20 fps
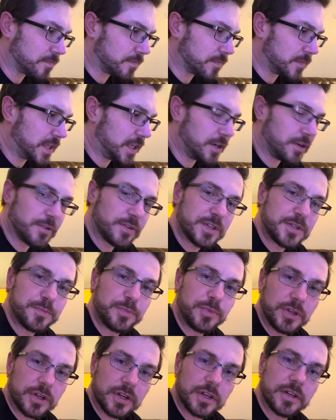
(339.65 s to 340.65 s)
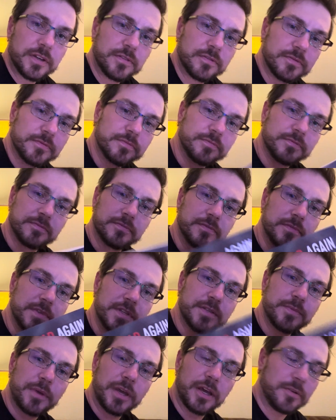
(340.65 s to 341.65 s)
this book is
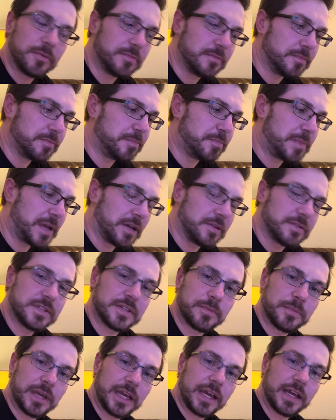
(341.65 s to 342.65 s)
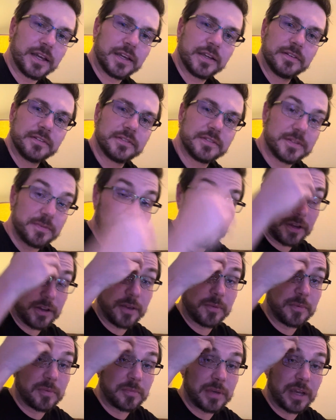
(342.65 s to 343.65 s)
about bouncing back. It's about
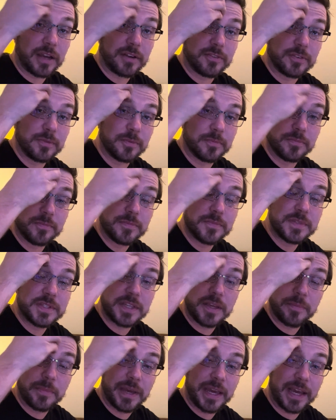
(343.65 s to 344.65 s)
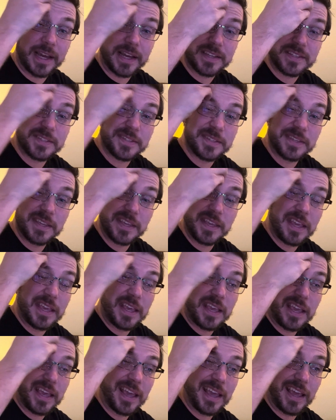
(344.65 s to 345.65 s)
coming back from setbacks,
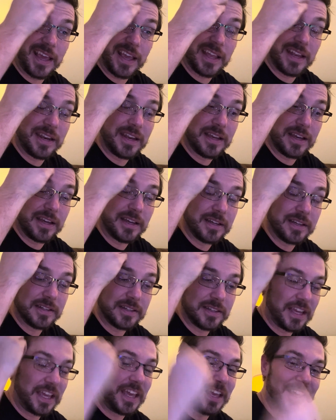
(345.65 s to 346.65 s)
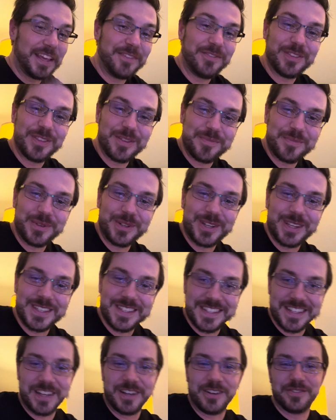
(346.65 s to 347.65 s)
and even the book
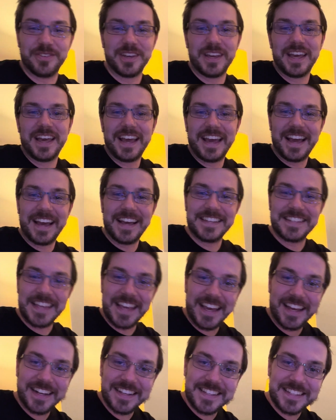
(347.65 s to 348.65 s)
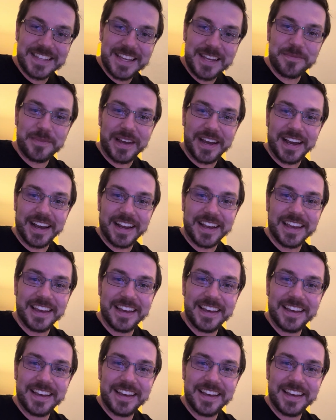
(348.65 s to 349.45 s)
itself has had a setback.